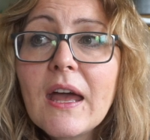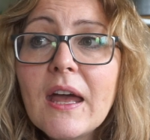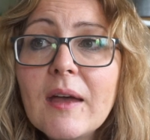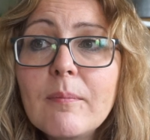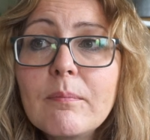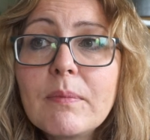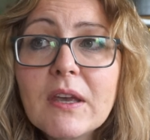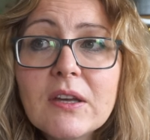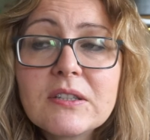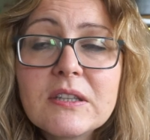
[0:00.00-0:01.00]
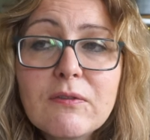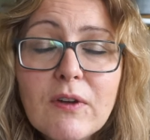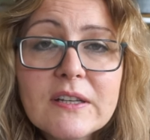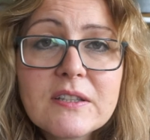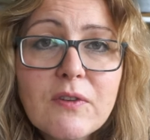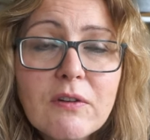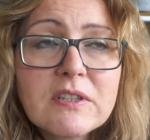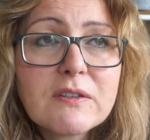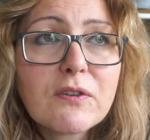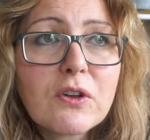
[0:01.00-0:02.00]
um, because he finds it very
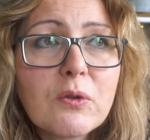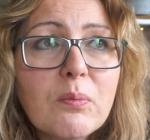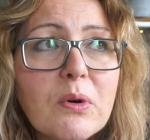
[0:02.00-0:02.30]
difficult.